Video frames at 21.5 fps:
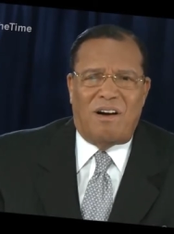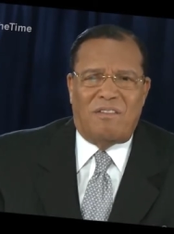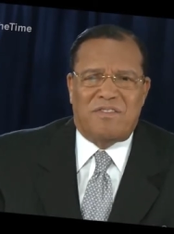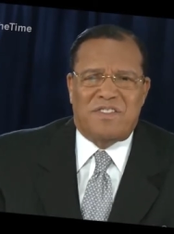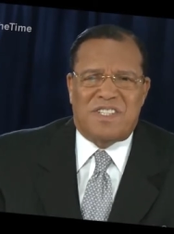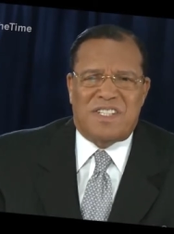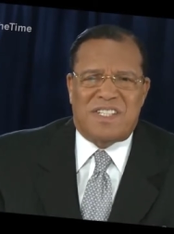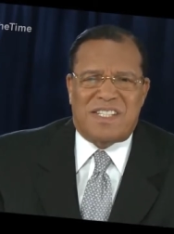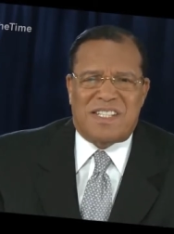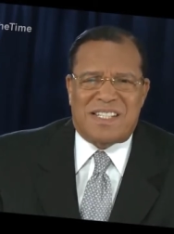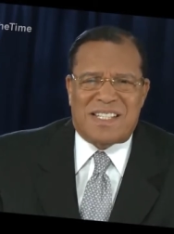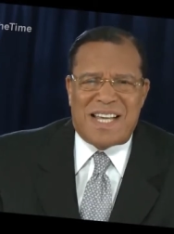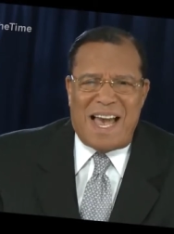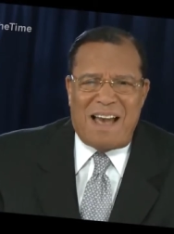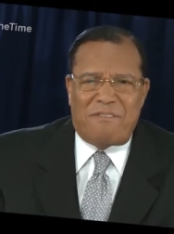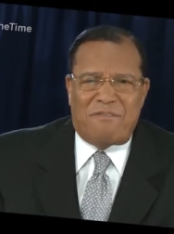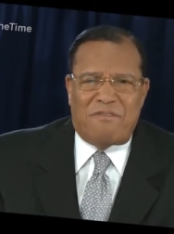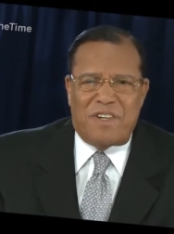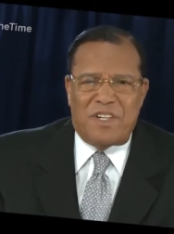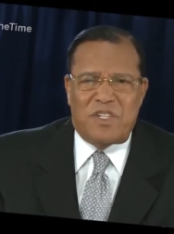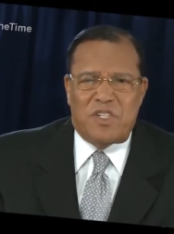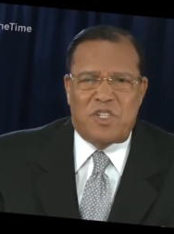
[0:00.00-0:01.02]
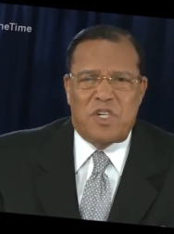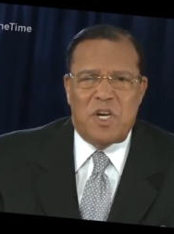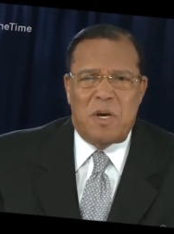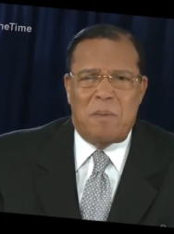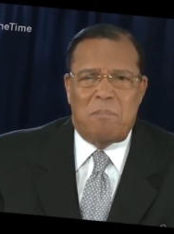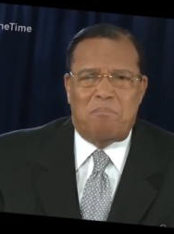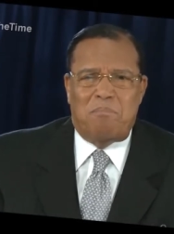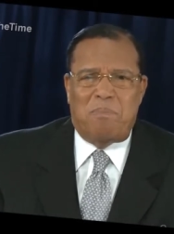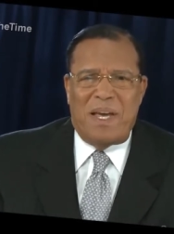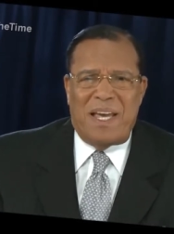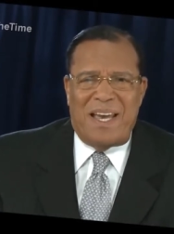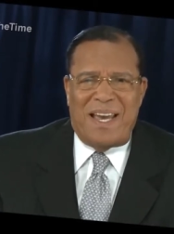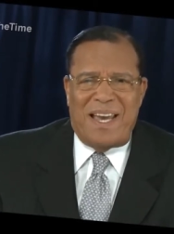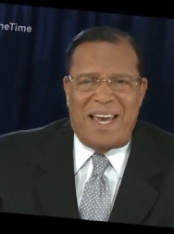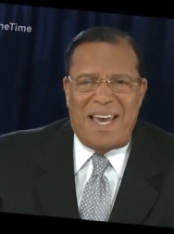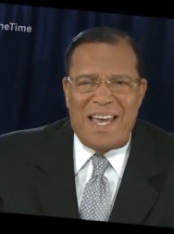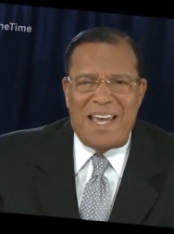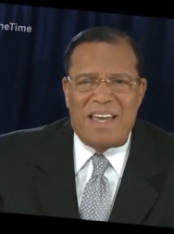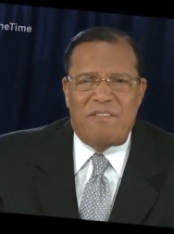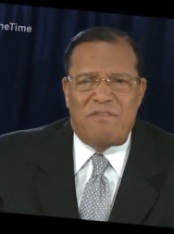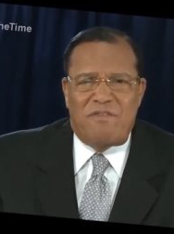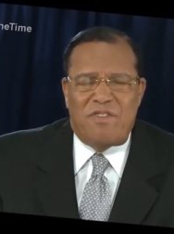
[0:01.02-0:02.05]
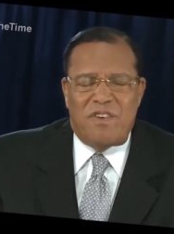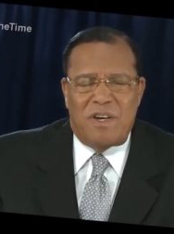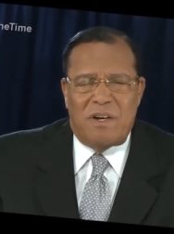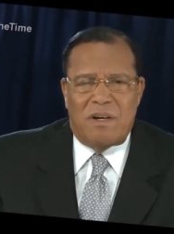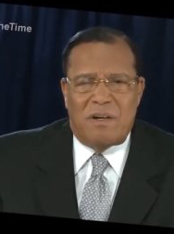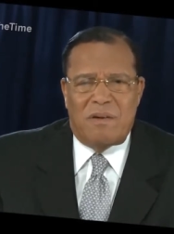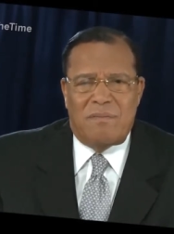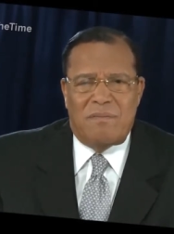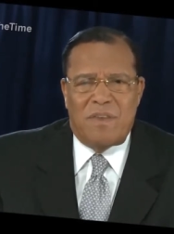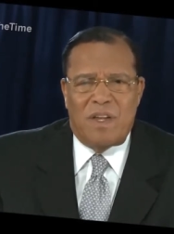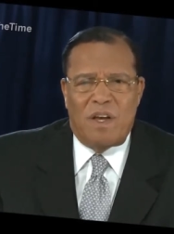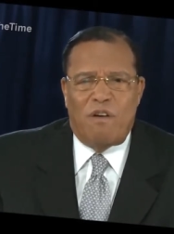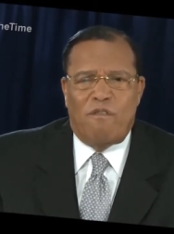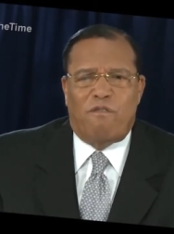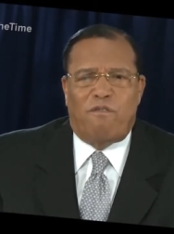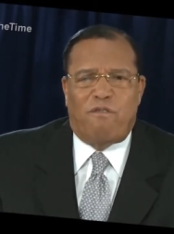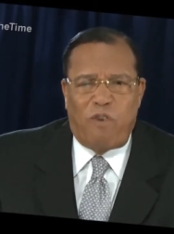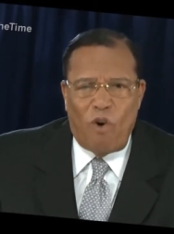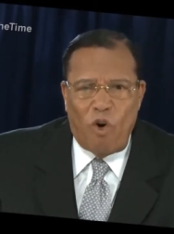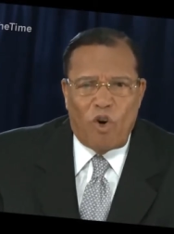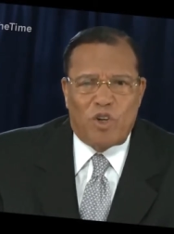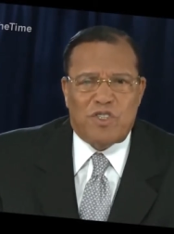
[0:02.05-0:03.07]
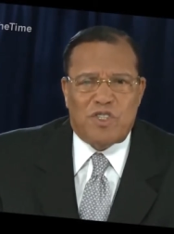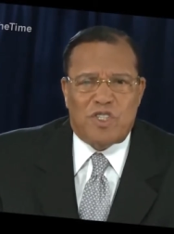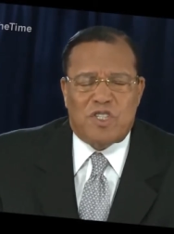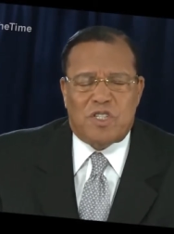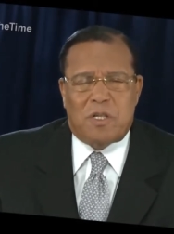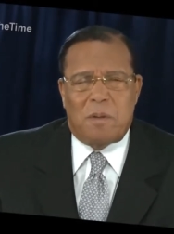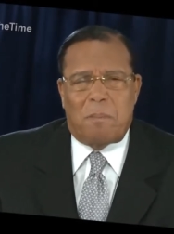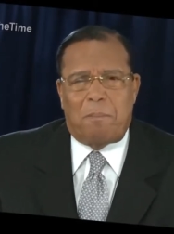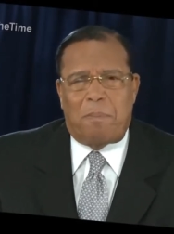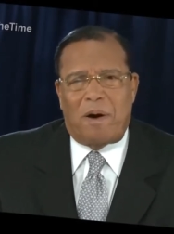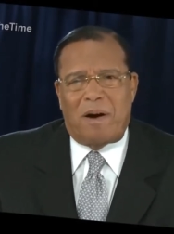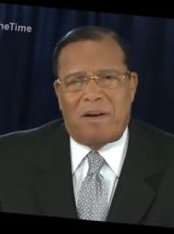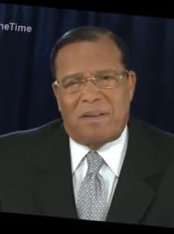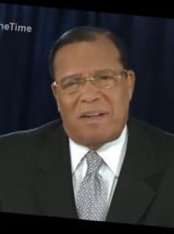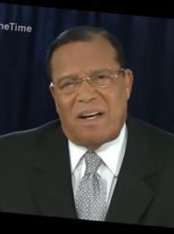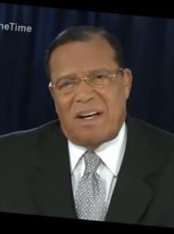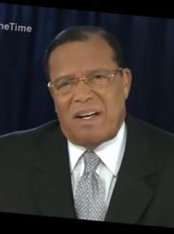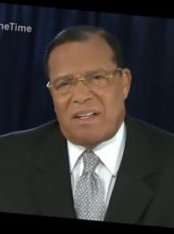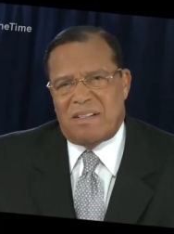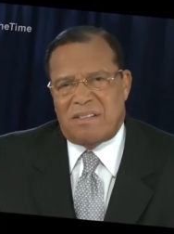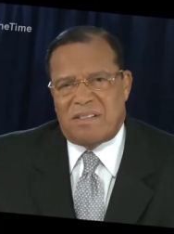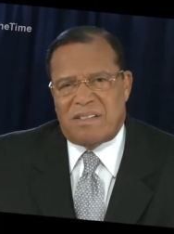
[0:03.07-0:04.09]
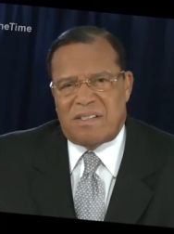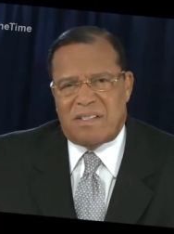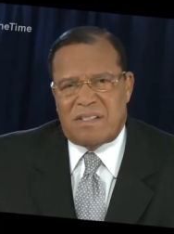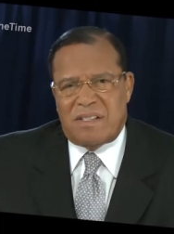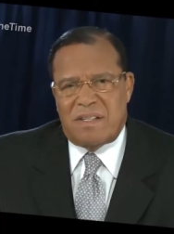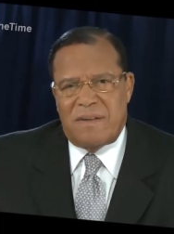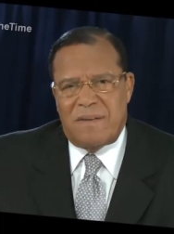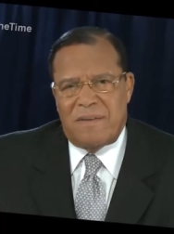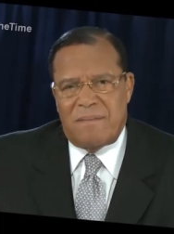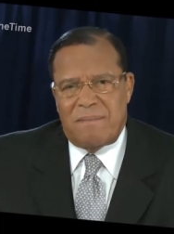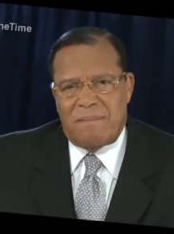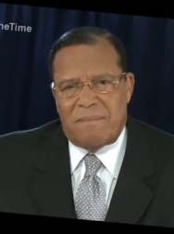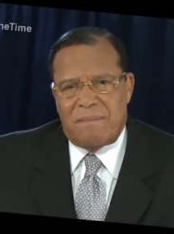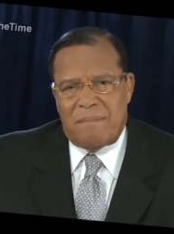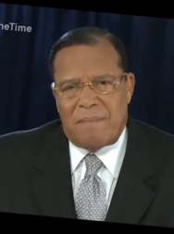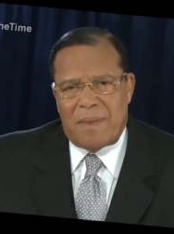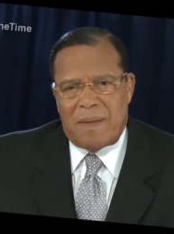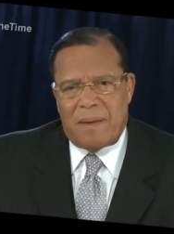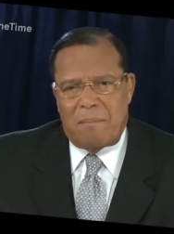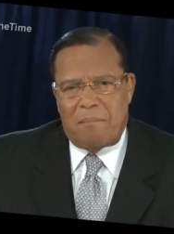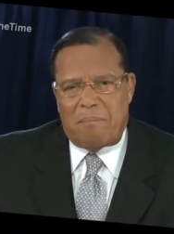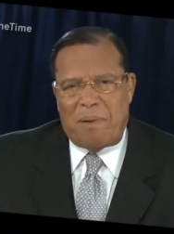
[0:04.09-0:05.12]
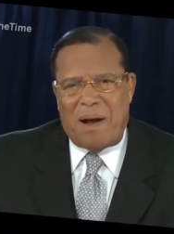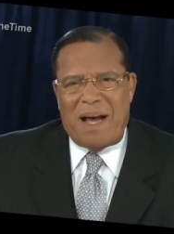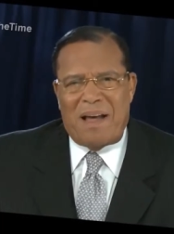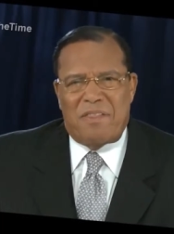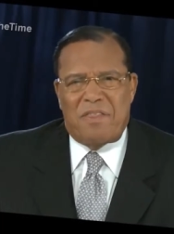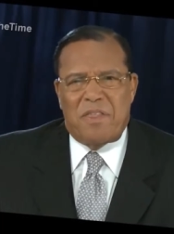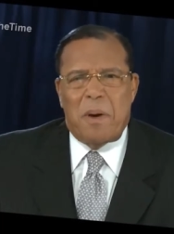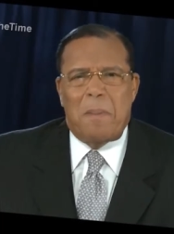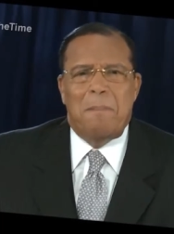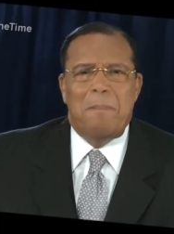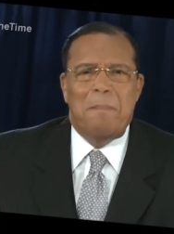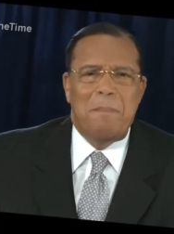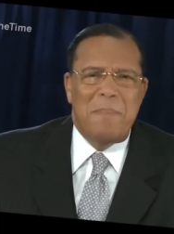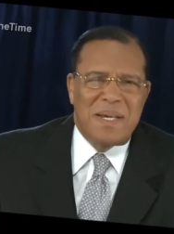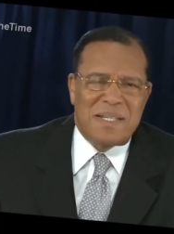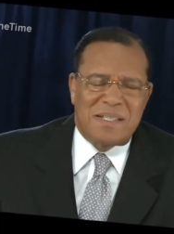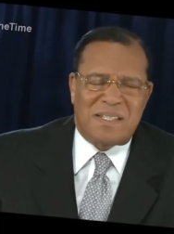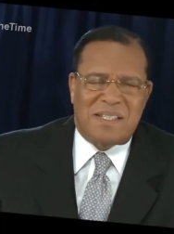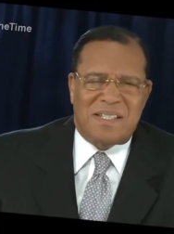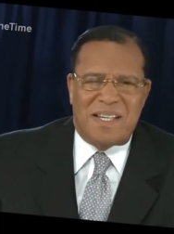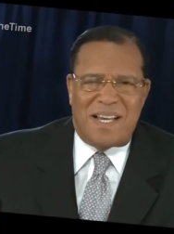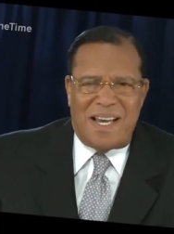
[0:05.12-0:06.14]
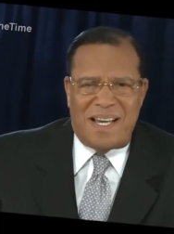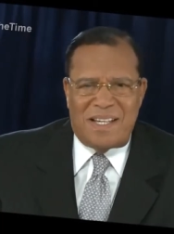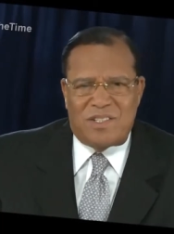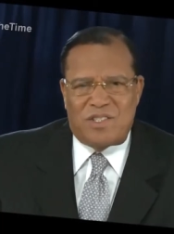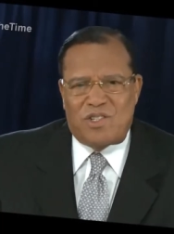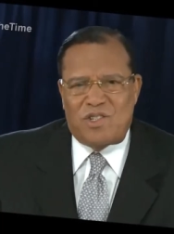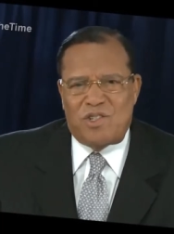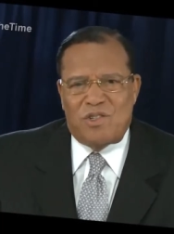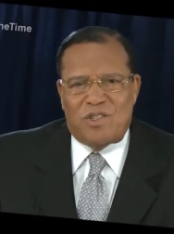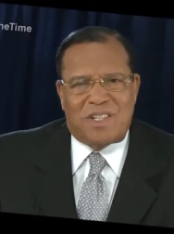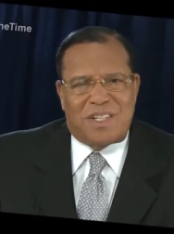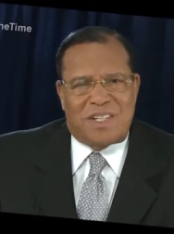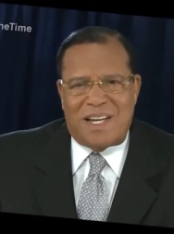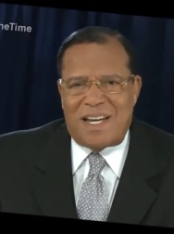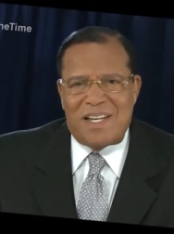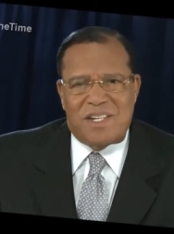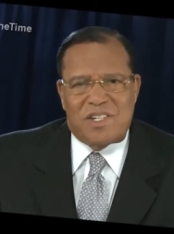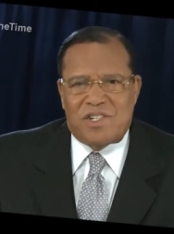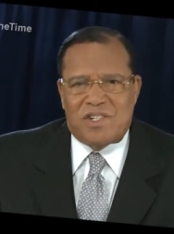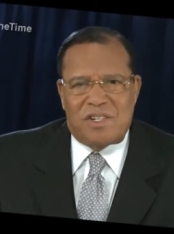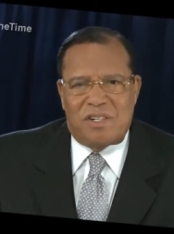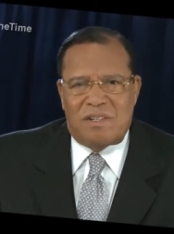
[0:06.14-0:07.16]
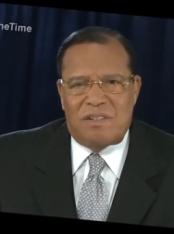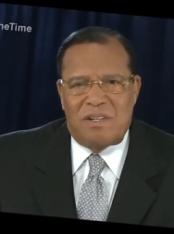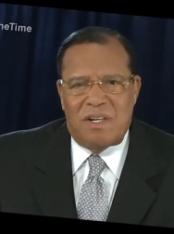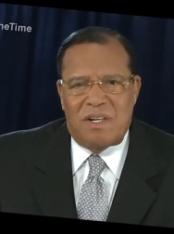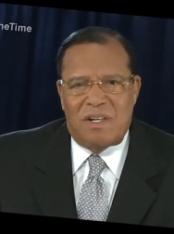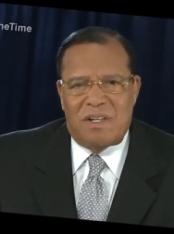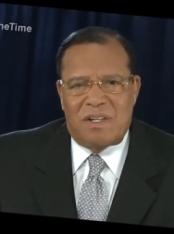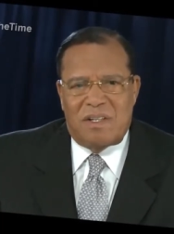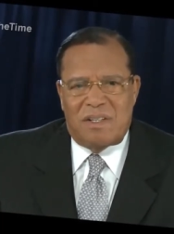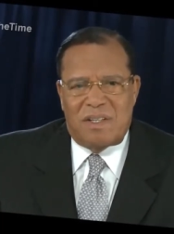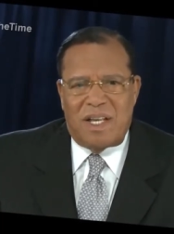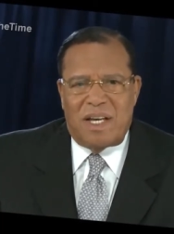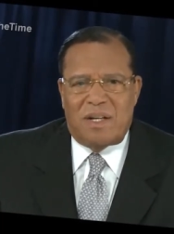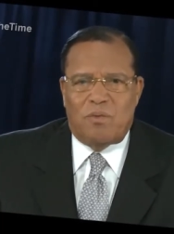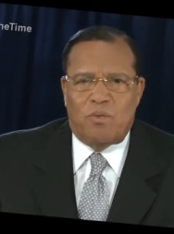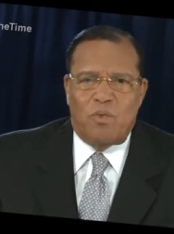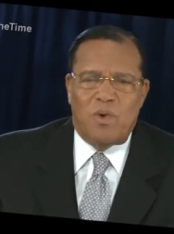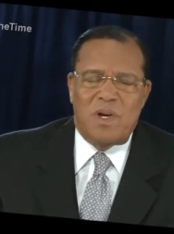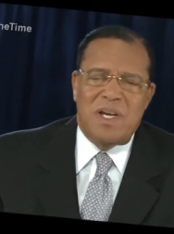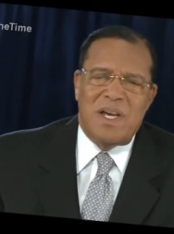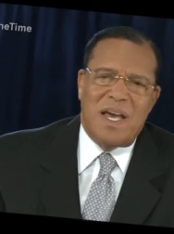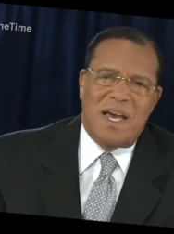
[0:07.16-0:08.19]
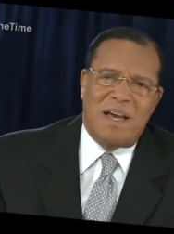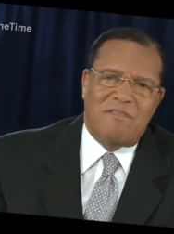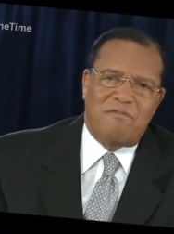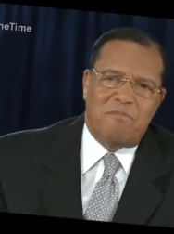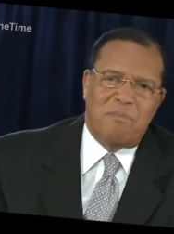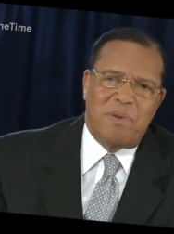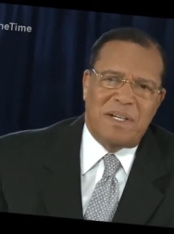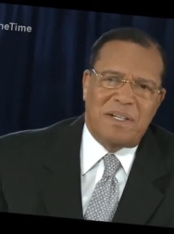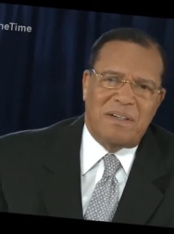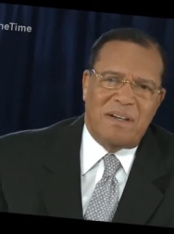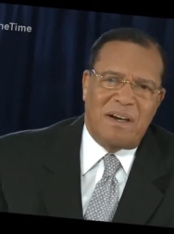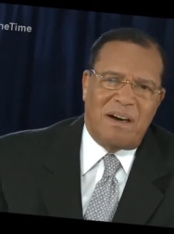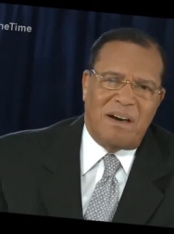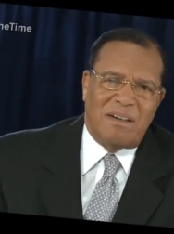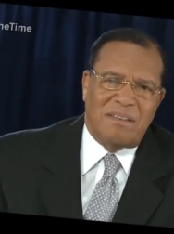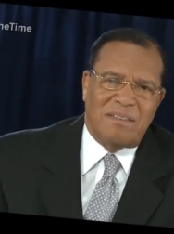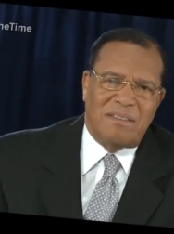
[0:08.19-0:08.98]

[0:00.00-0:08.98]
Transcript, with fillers: of savage behavior forced upon us by the miseducation that we have been